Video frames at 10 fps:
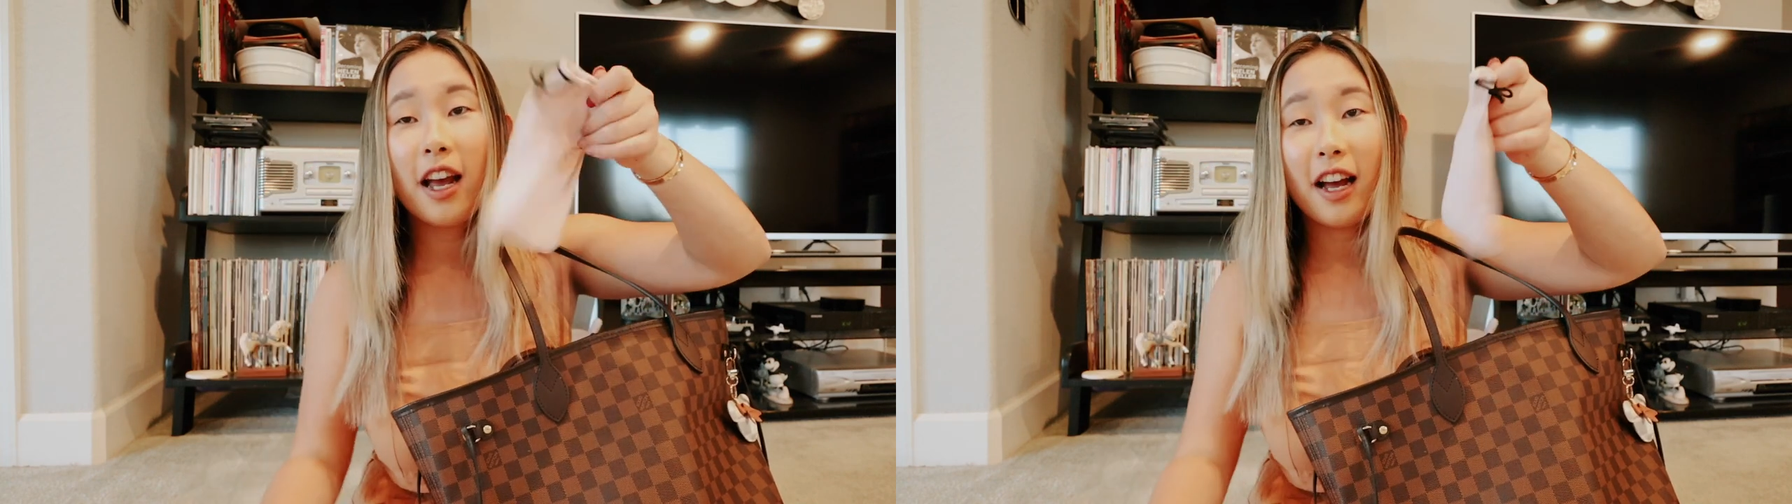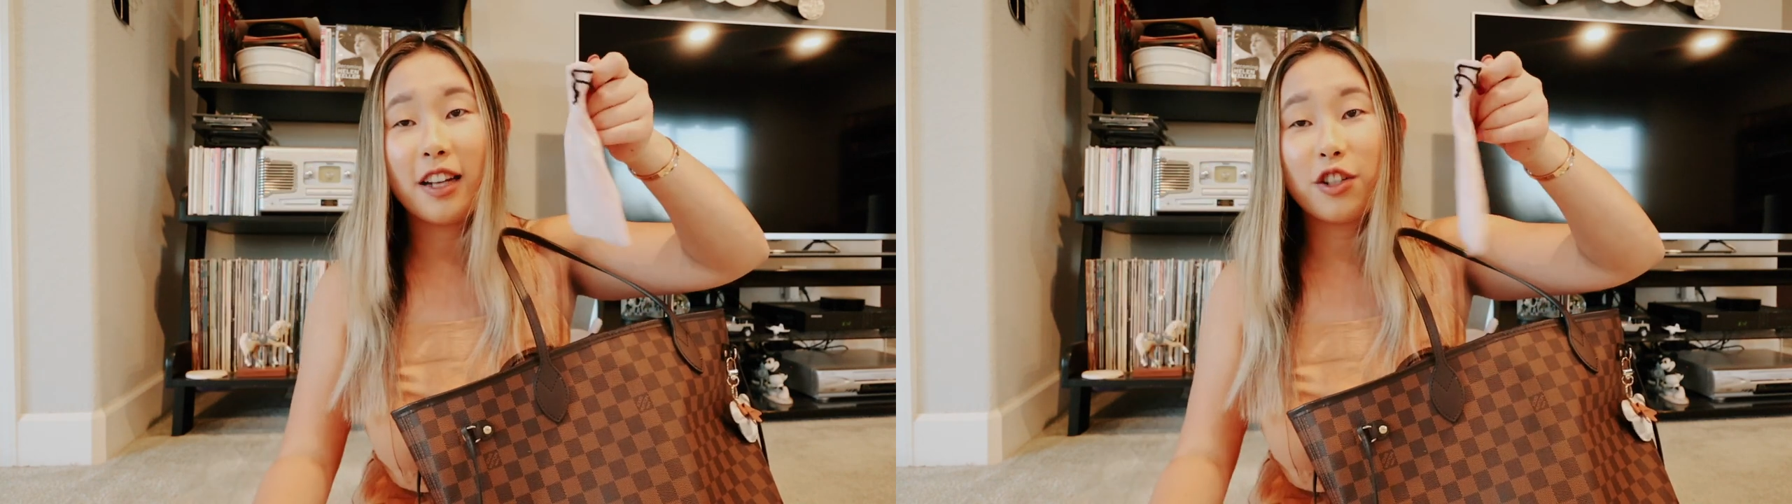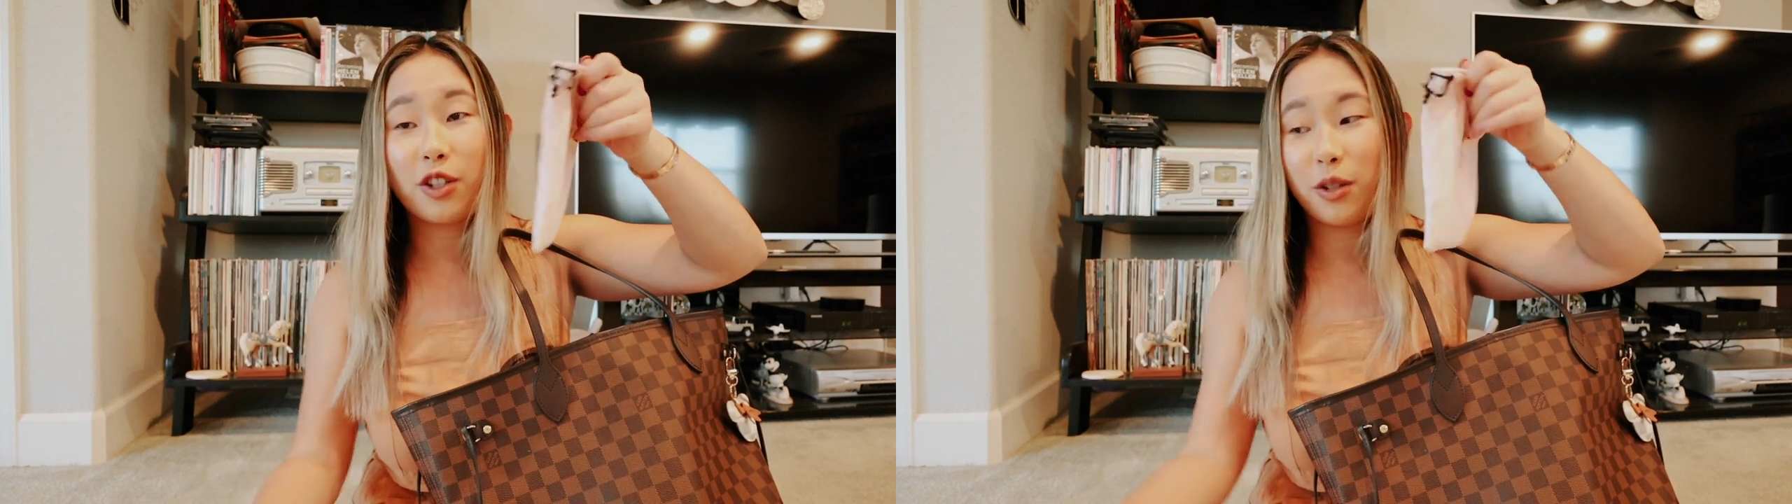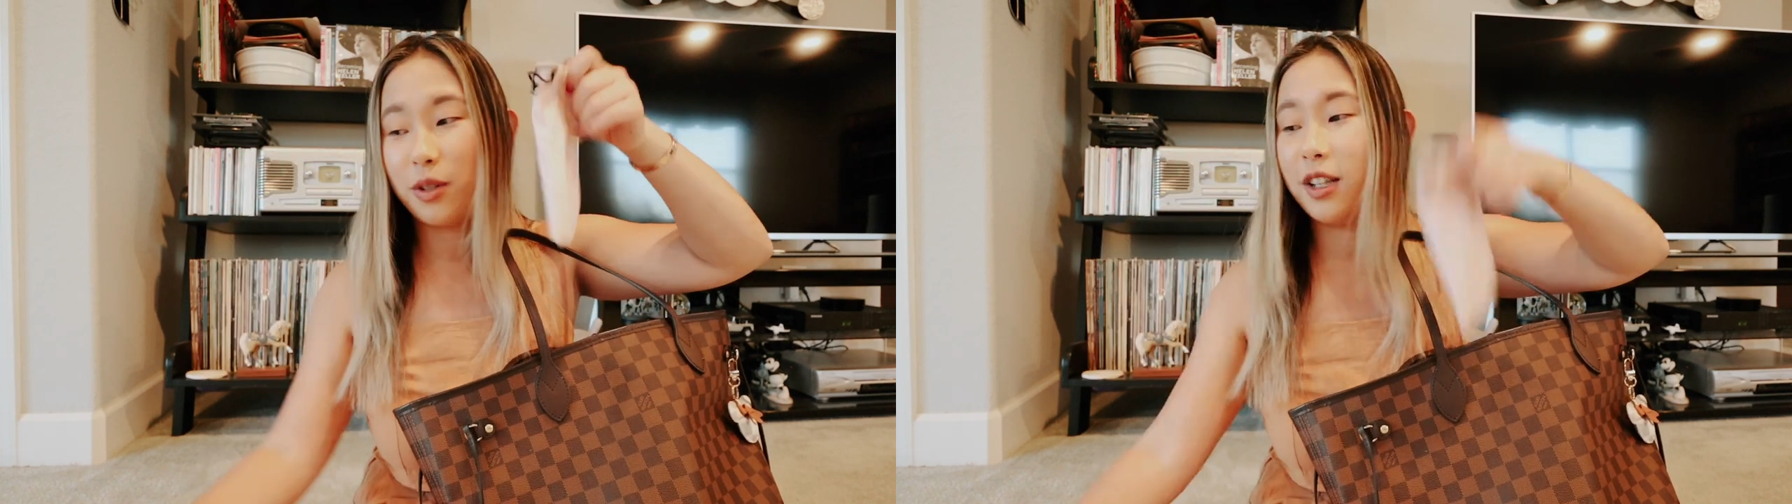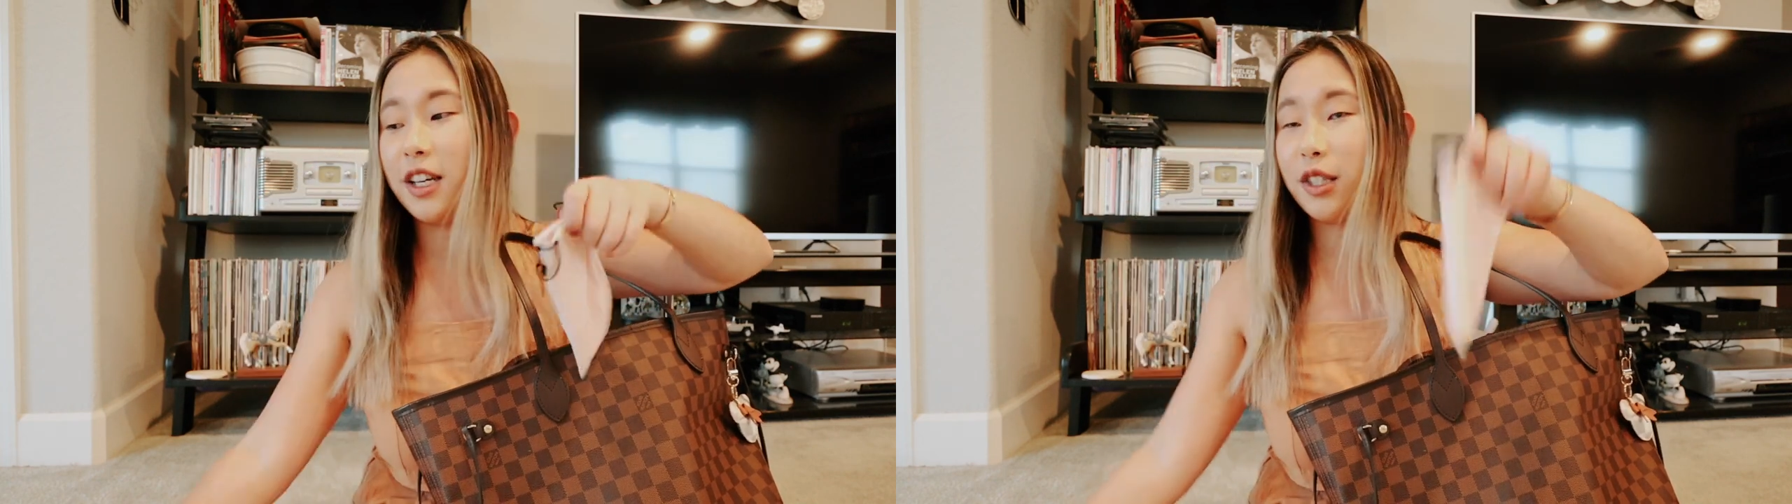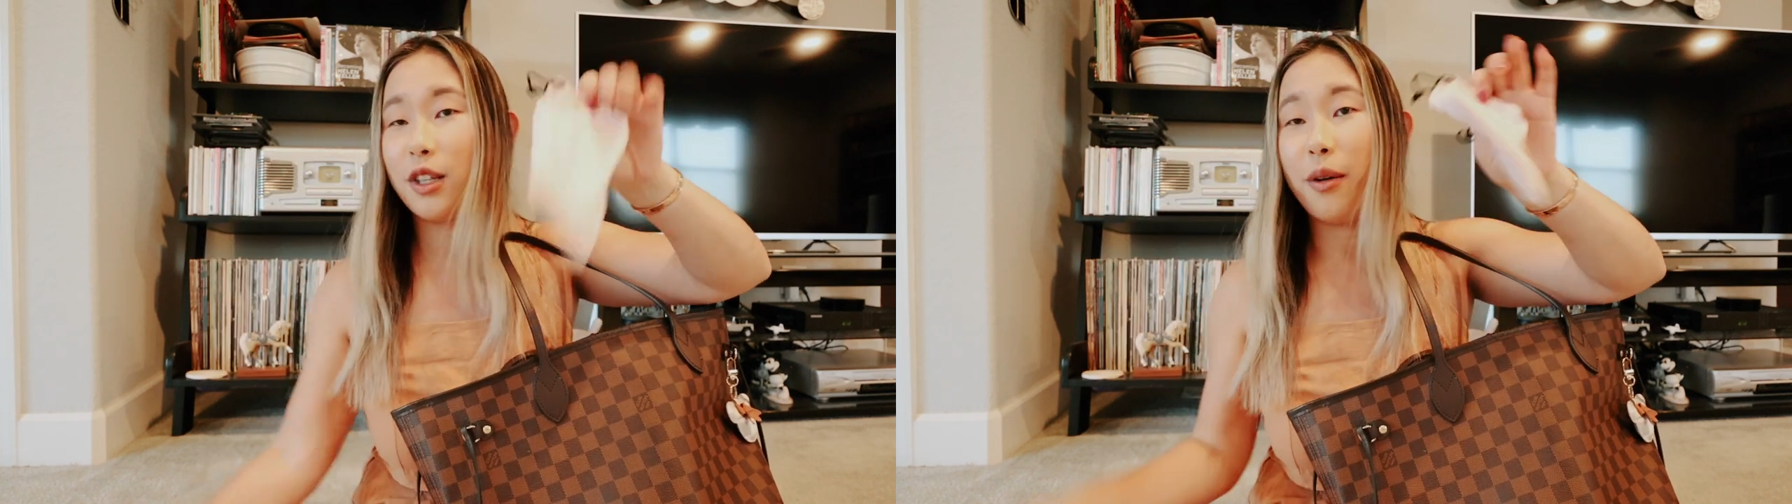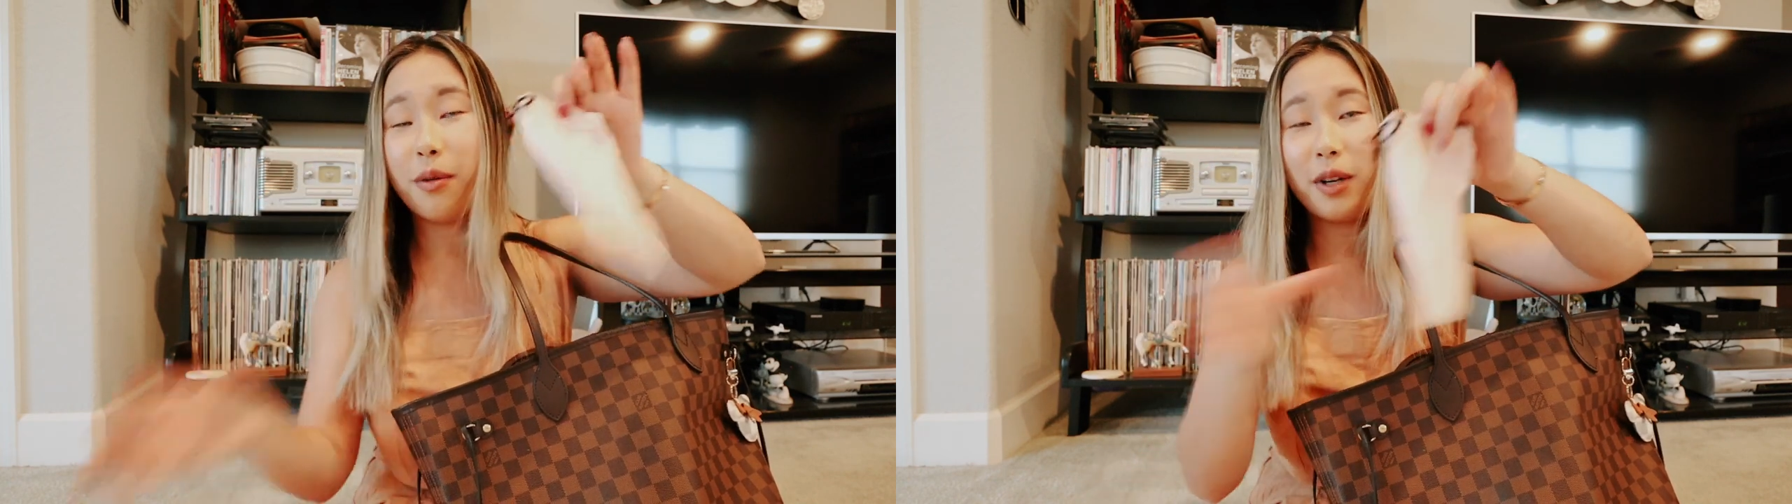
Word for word: I just use this, so